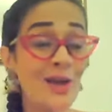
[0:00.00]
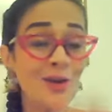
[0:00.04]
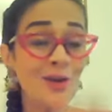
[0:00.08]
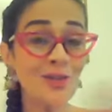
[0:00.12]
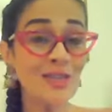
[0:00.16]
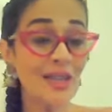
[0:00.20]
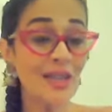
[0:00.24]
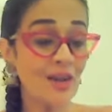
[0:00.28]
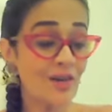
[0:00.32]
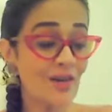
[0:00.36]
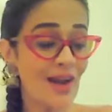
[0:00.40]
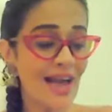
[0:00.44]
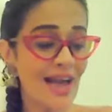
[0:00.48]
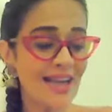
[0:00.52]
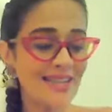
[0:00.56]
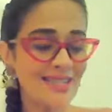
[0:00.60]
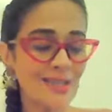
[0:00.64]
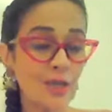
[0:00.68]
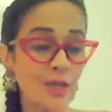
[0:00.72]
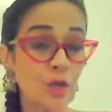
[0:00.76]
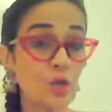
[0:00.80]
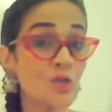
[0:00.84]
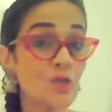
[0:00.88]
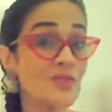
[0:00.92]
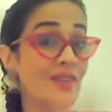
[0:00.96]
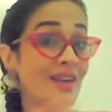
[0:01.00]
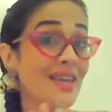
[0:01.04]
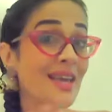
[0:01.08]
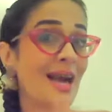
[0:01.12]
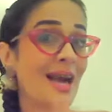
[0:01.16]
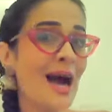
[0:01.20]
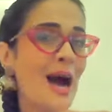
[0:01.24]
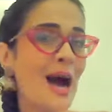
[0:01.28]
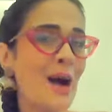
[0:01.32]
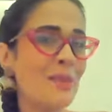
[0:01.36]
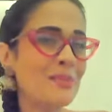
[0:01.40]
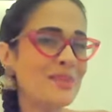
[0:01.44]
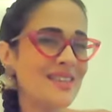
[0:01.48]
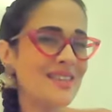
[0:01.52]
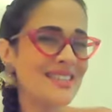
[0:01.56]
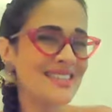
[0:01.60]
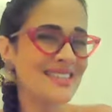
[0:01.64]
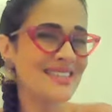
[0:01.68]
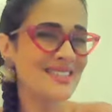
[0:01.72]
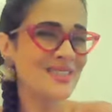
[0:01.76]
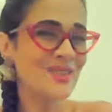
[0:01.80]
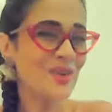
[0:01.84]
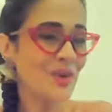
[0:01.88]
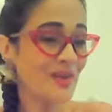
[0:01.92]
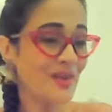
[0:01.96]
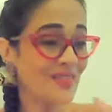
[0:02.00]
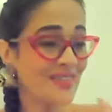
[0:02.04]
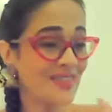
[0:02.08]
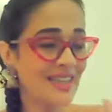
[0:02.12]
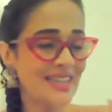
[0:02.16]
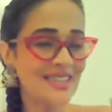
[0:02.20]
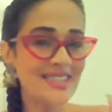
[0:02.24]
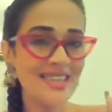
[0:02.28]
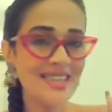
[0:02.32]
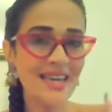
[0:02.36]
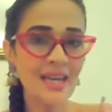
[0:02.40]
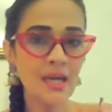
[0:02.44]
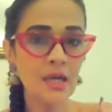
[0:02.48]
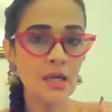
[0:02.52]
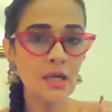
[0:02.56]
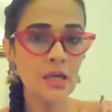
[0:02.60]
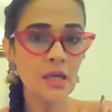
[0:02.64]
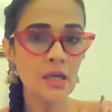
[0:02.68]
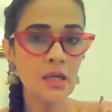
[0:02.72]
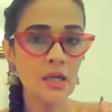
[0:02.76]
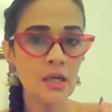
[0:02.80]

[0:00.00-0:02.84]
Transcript: you know, that rat looks very harmless, no, in that deck.